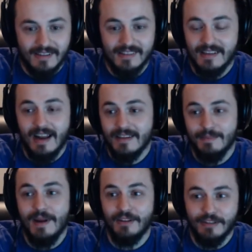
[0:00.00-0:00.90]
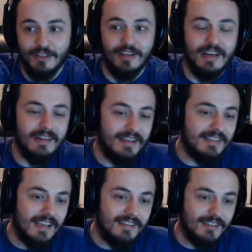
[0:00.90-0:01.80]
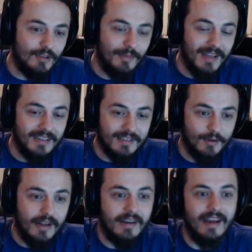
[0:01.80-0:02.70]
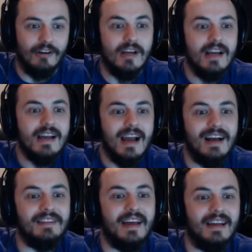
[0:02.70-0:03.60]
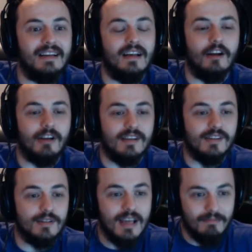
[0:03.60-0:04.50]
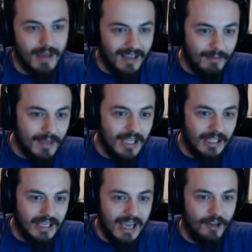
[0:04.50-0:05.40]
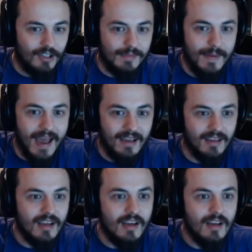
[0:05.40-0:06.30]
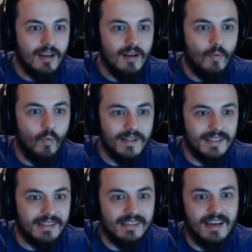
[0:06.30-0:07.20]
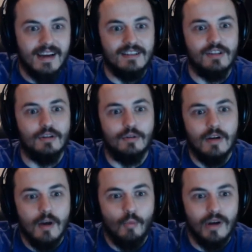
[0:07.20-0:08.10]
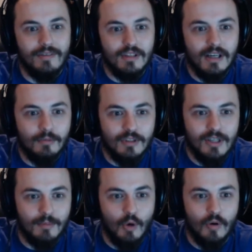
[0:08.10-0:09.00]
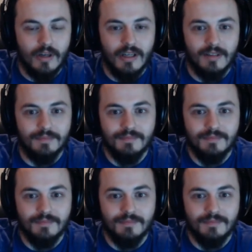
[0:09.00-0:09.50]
It's better than good. It's tremendous right now. And then, okay, so Deadman immediately counters back. What's inside you? What have you done with Jim Corrigan?